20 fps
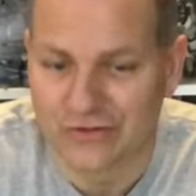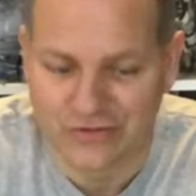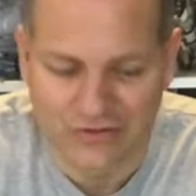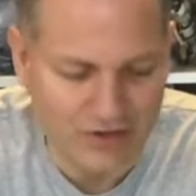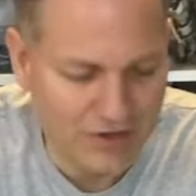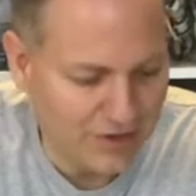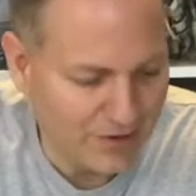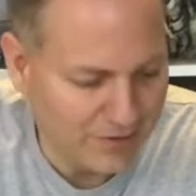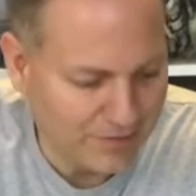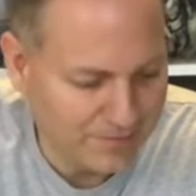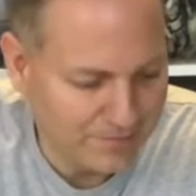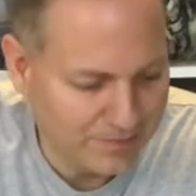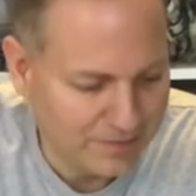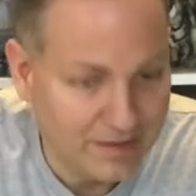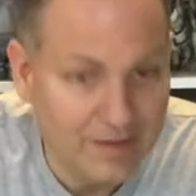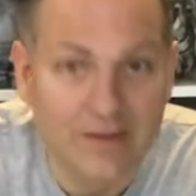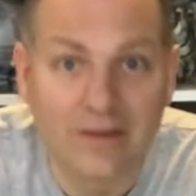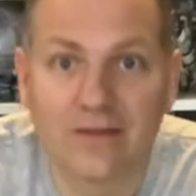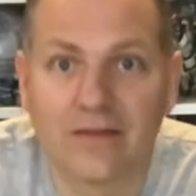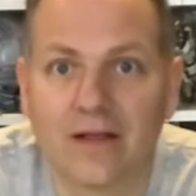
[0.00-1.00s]
So
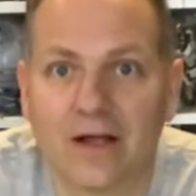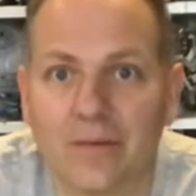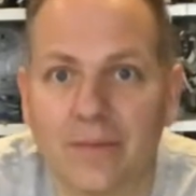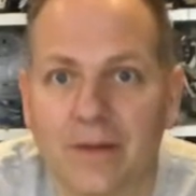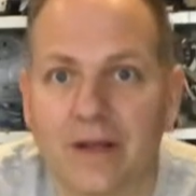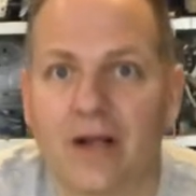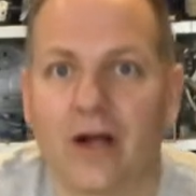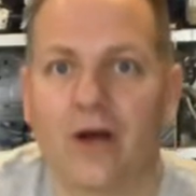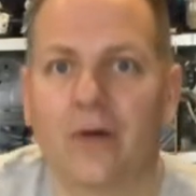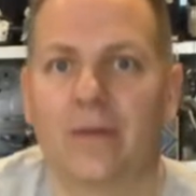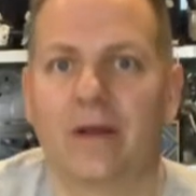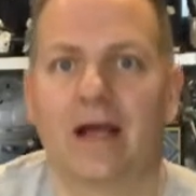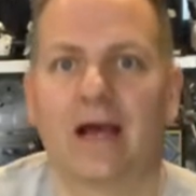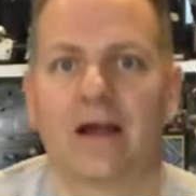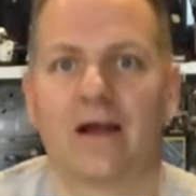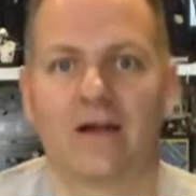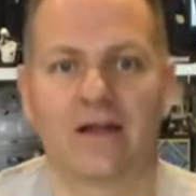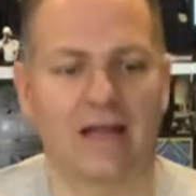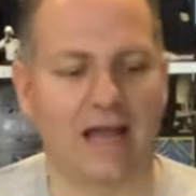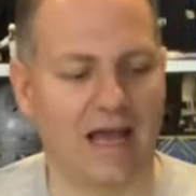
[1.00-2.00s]
there we go. We got
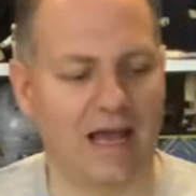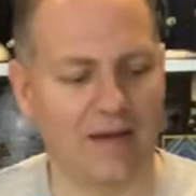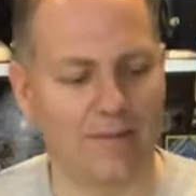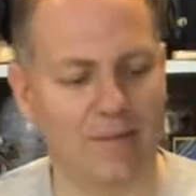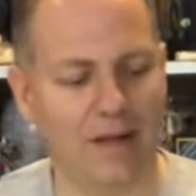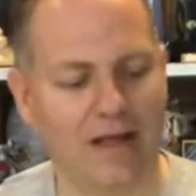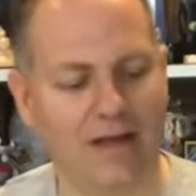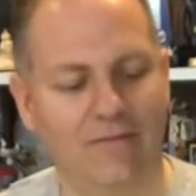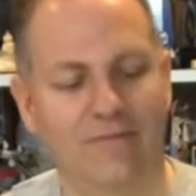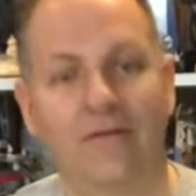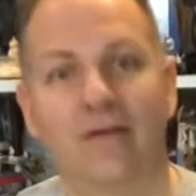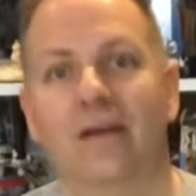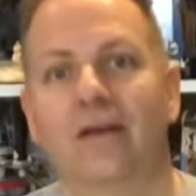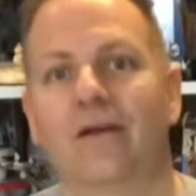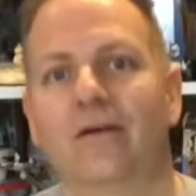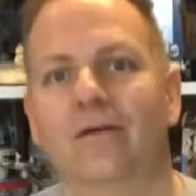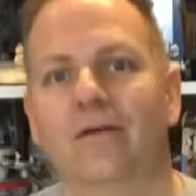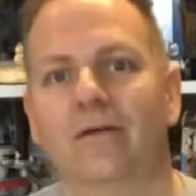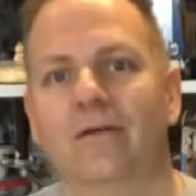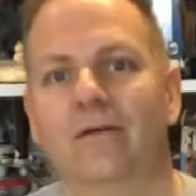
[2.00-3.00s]
our Cad Bane
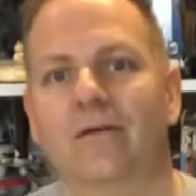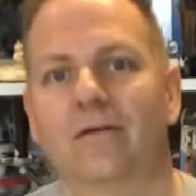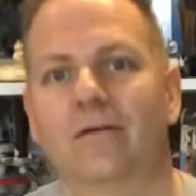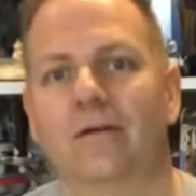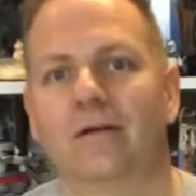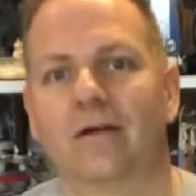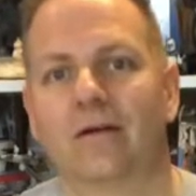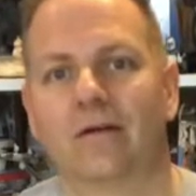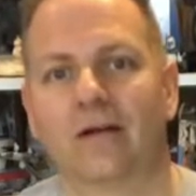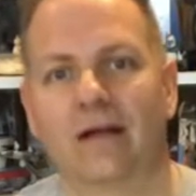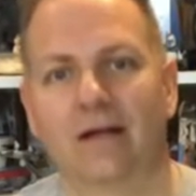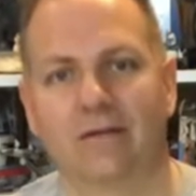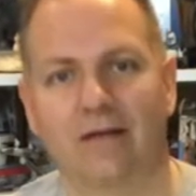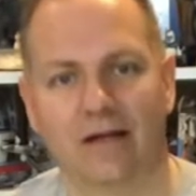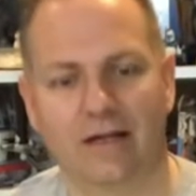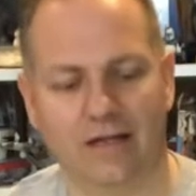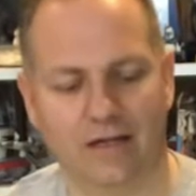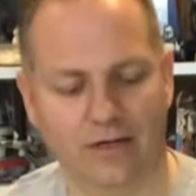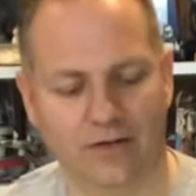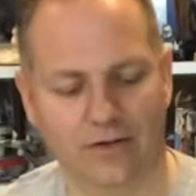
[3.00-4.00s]
figure. All right,
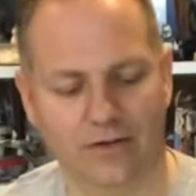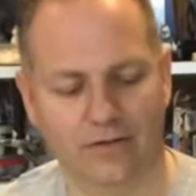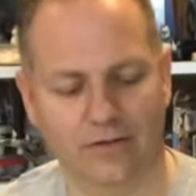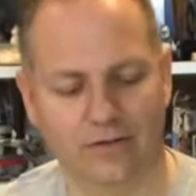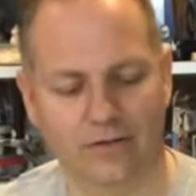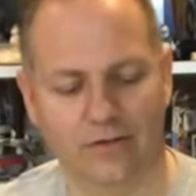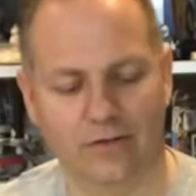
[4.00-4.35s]
right here.